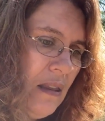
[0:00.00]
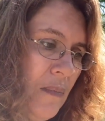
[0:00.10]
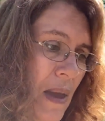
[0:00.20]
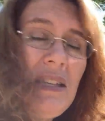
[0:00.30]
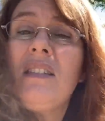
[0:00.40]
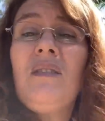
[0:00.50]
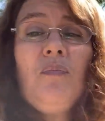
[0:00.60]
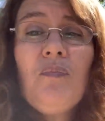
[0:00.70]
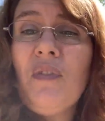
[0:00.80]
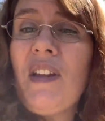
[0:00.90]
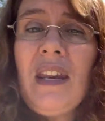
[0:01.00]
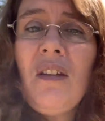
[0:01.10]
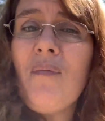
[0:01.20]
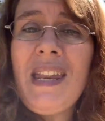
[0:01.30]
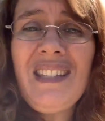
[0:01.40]
the best
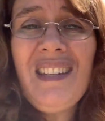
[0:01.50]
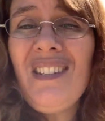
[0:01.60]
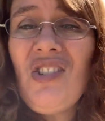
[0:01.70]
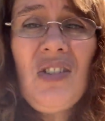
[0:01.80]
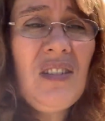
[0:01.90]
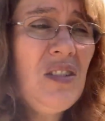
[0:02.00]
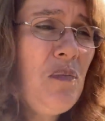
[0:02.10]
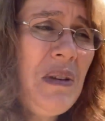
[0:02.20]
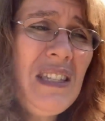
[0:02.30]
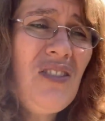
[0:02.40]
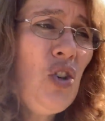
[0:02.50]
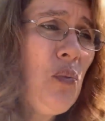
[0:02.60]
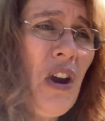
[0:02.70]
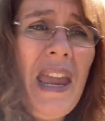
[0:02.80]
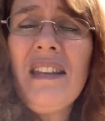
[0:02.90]
preventative medicine is just be
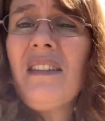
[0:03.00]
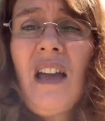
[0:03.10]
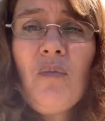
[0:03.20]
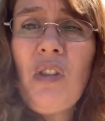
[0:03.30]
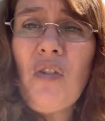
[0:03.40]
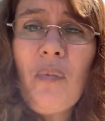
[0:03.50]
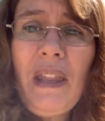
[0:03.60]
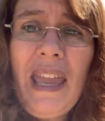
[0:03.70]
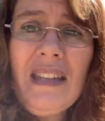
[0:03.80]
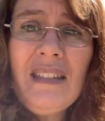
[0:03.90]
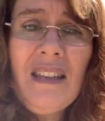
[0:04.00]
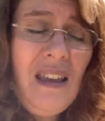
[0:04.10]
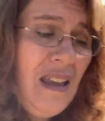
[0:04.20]
super hands-on with your plants.